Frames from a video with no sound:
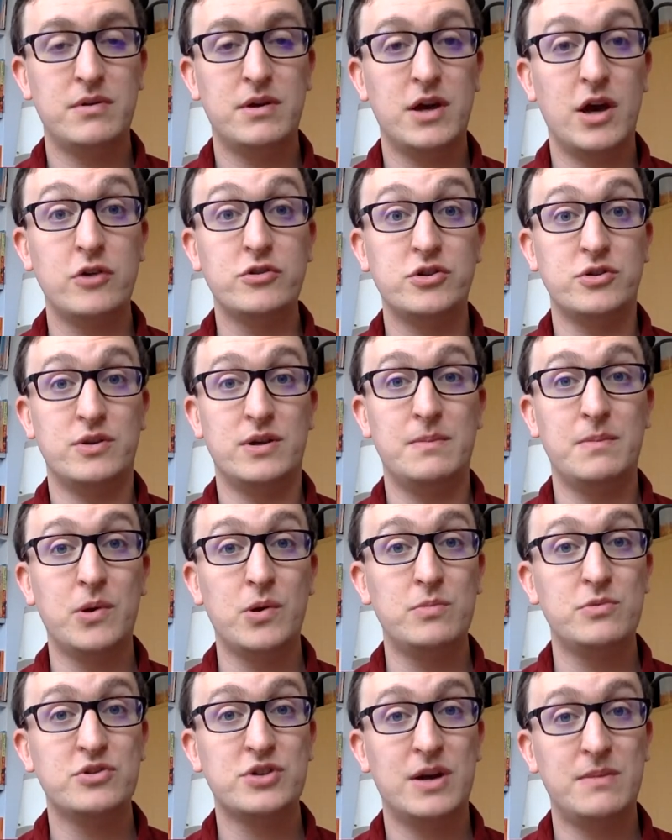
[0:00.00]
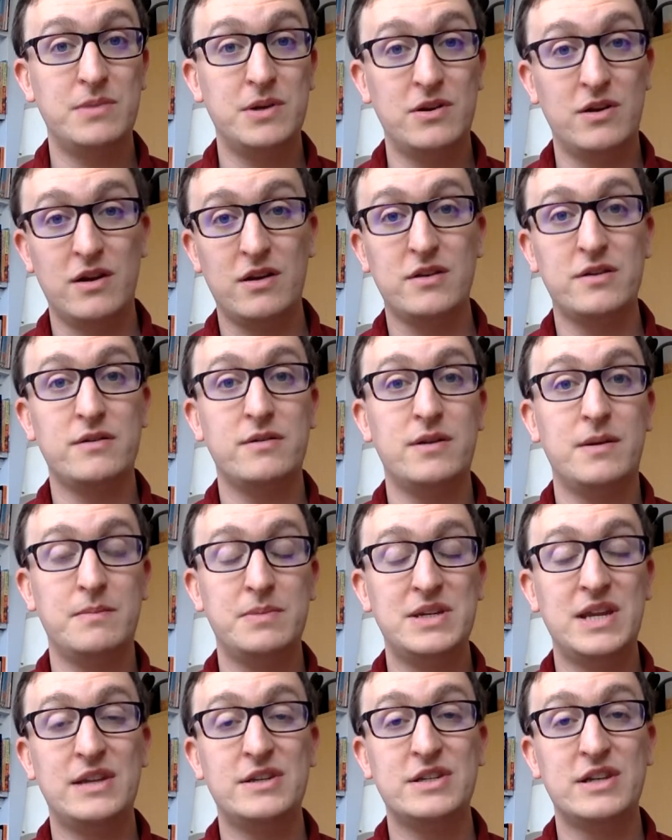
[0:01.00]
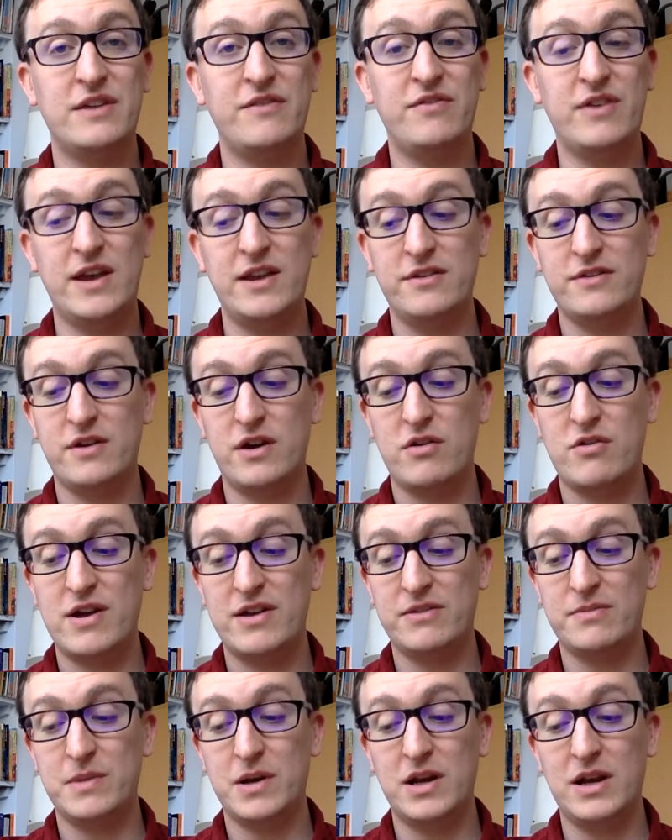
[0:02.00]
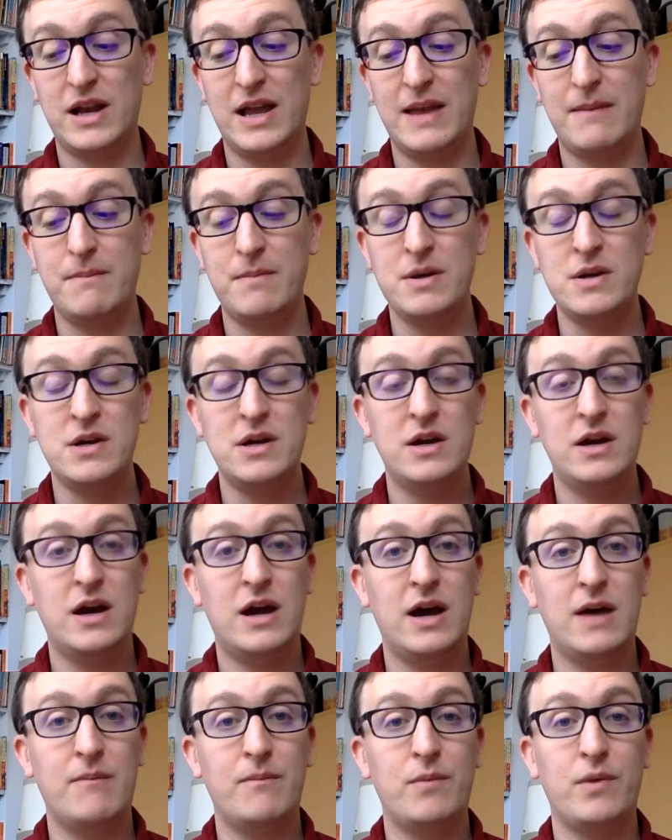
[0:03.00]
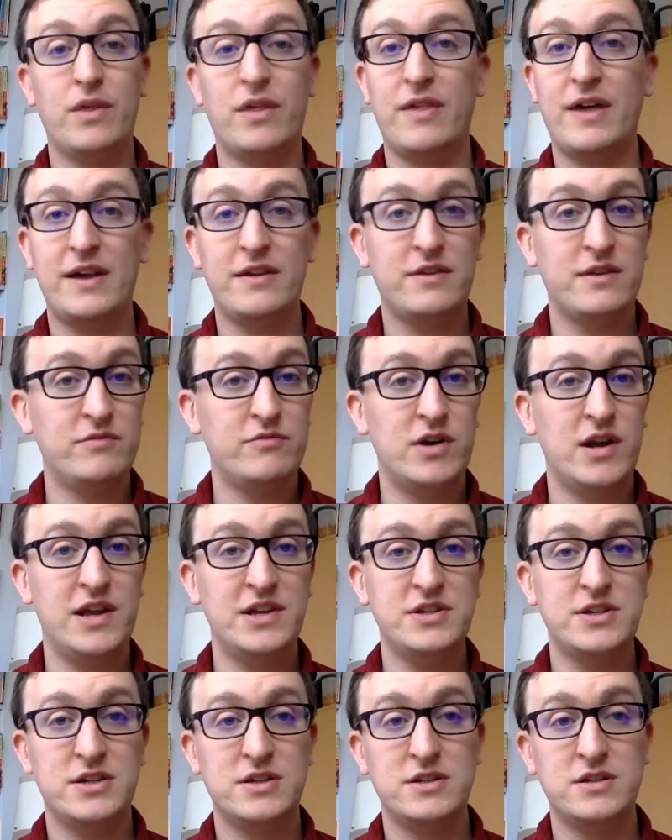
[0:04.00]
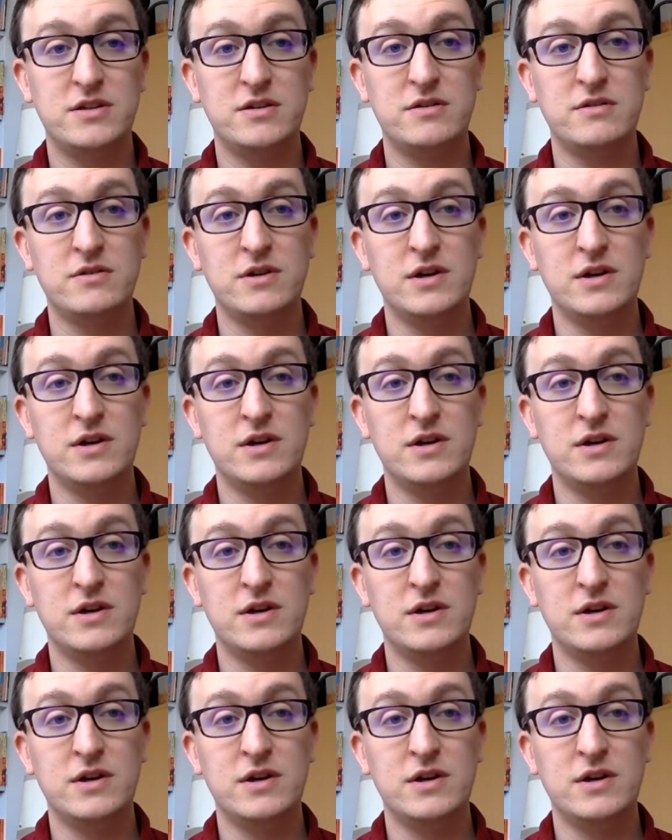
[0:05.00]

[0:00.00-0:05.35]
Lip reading: go to an employment tribunal and potentially face a harassment claim, whether that's in relation to